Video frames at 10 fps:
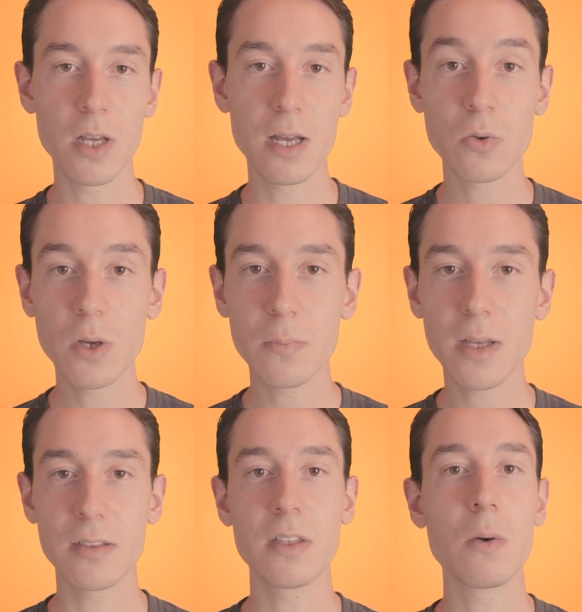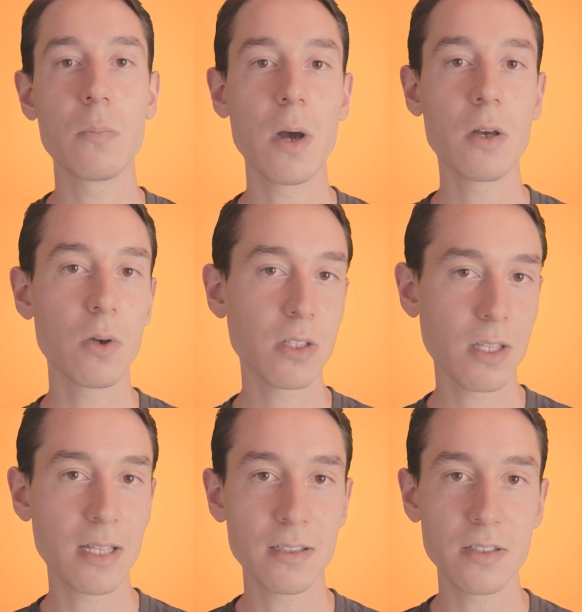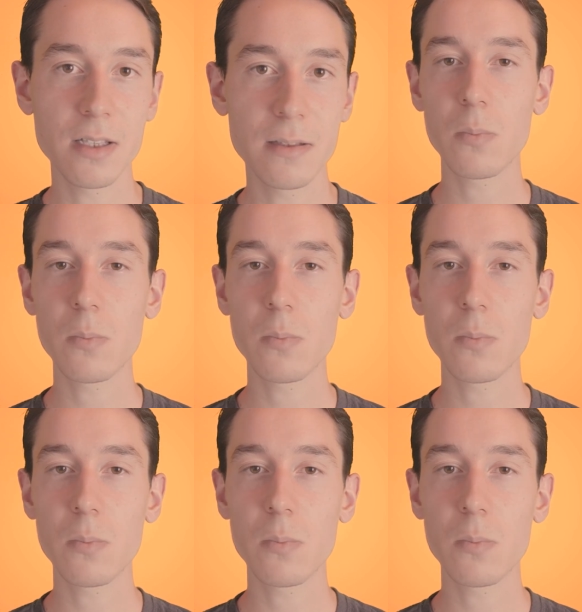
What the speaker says: che attualmente non parlo inglese?